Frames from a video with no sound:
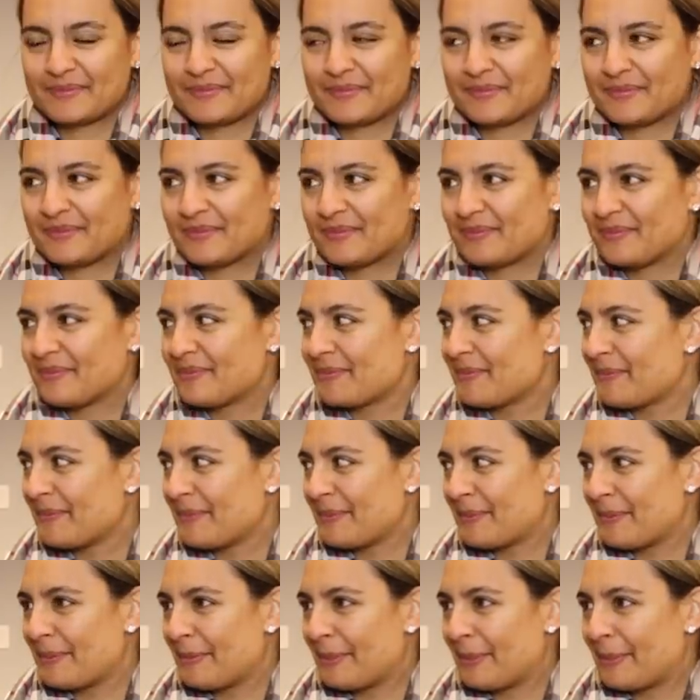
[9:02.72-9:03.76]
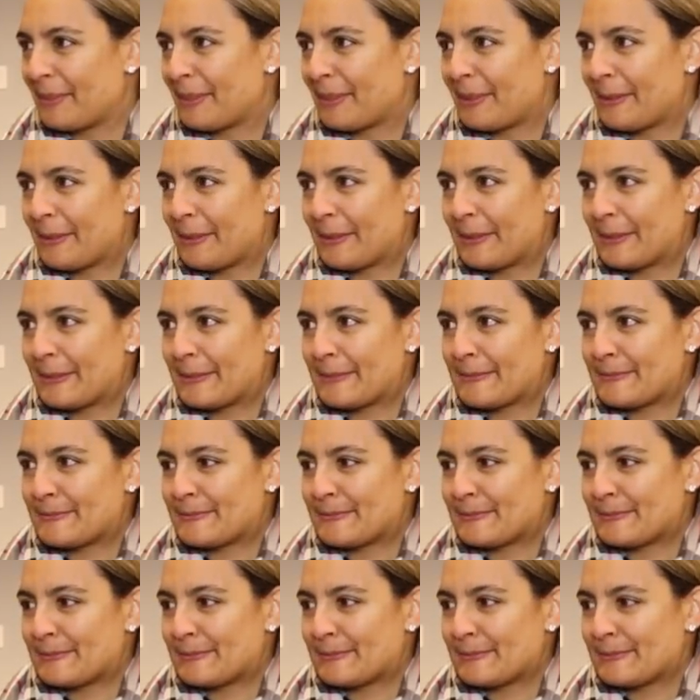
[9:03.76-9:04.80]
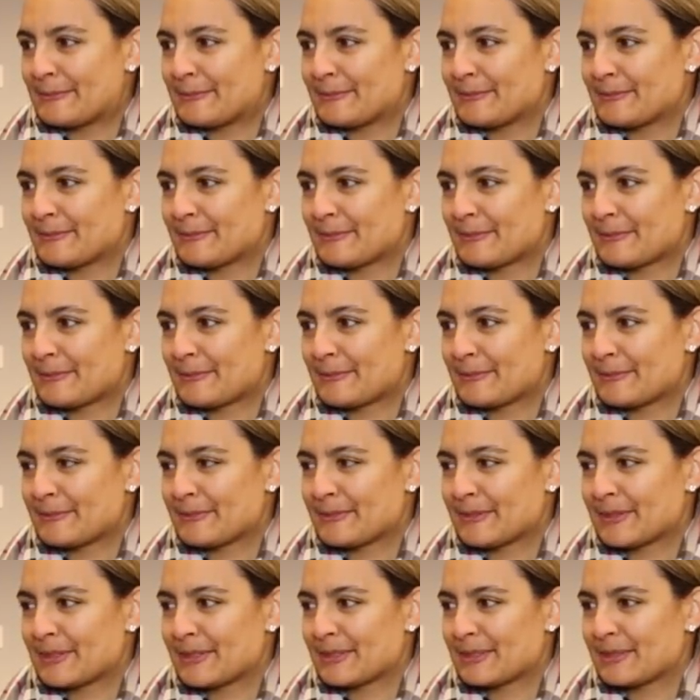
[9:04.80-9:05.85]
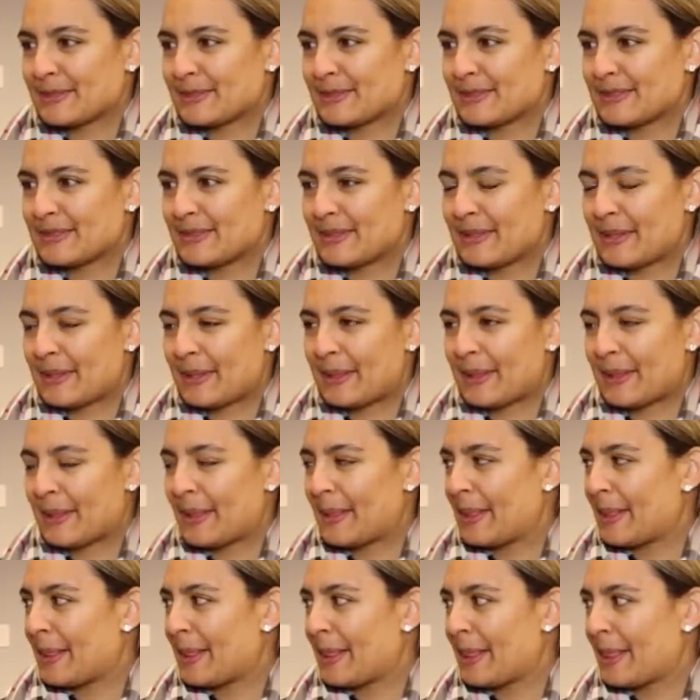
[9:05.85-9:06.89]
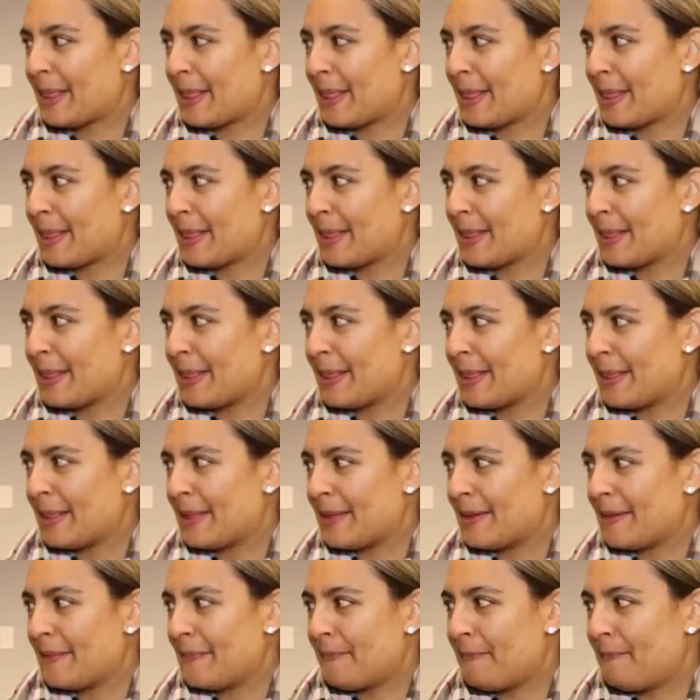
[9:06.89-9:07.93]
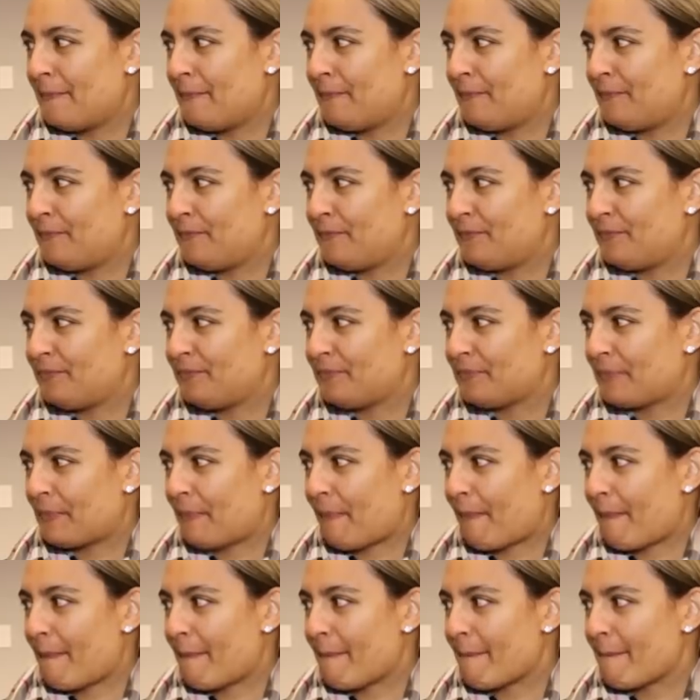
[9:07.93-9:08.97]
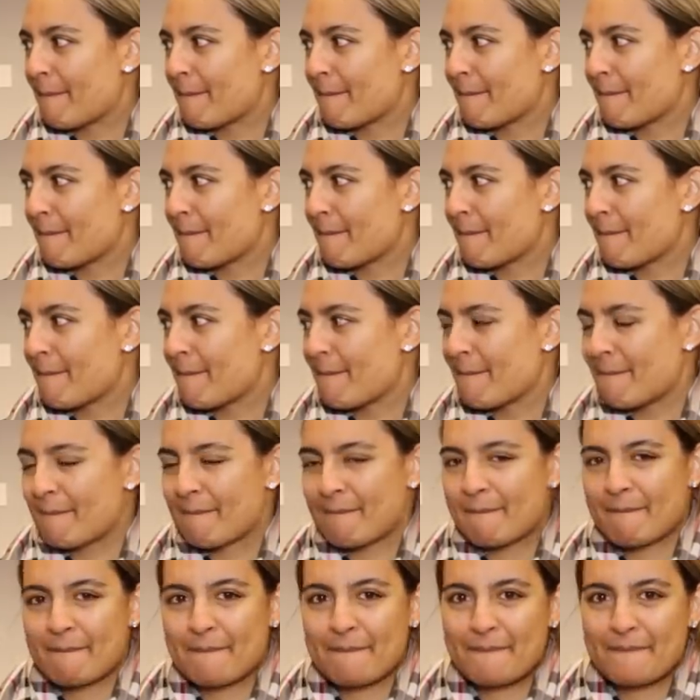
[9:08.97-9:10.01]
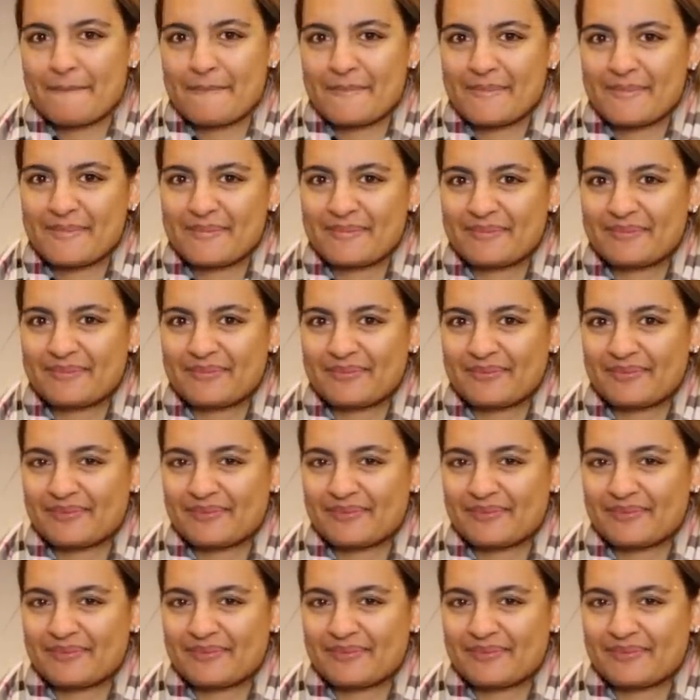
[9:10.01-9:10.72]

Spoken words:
No words are spoken by the person on screen.